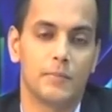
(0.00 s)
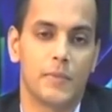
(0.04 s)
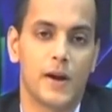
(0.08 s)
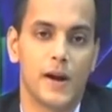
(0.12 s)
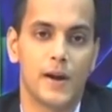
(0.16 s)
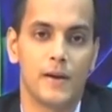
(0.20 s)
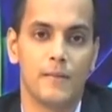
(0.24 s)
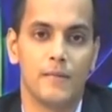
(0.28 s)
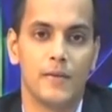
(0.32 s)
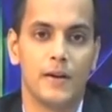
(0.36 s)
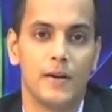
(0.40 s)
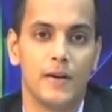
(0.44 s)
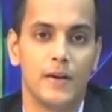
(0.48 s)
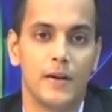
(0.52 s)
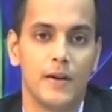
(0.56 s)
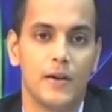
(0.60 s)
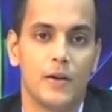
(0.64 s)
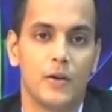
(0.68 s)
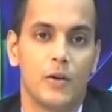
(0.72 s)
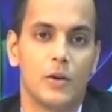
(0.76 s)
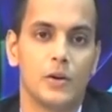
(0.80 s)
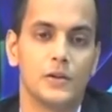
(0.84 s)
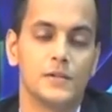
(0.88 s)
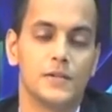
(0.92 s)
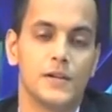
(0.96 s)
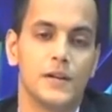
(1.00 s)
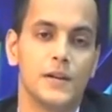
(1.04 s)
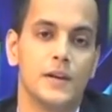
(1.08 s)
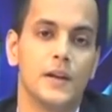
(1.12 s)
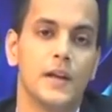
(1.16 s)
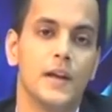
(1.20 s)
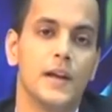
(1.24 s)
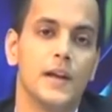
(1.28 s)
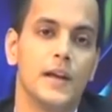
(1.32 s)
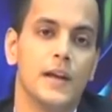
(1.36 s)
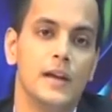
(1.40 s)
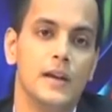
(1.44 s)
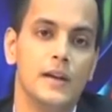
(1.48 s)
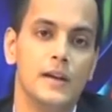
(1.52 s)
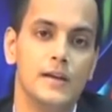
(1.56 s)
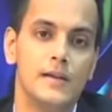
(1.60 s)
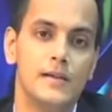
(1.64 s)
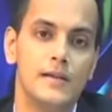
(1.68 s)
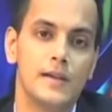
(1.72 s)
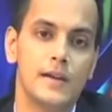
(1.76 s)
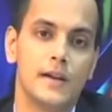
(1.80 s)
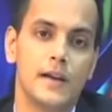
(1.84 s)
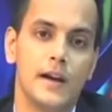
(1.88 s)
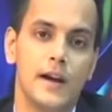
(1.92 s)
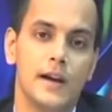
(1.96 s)
So, a similar analysis
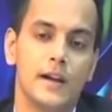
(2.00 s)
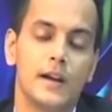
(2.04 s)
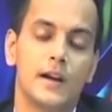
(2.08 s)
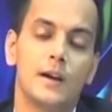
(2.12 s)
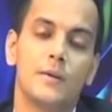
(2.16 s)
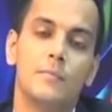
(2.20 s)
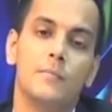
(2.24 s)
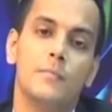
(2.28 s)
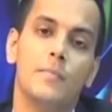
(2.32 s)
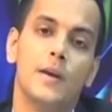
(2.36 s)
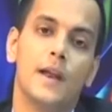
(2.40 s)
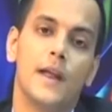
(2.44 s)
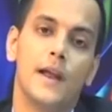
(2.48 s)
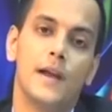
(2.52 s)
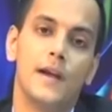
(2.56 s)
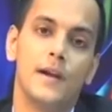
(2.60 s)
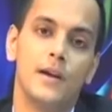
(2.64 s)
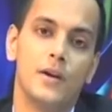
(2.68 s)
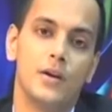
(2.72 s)
was also carried out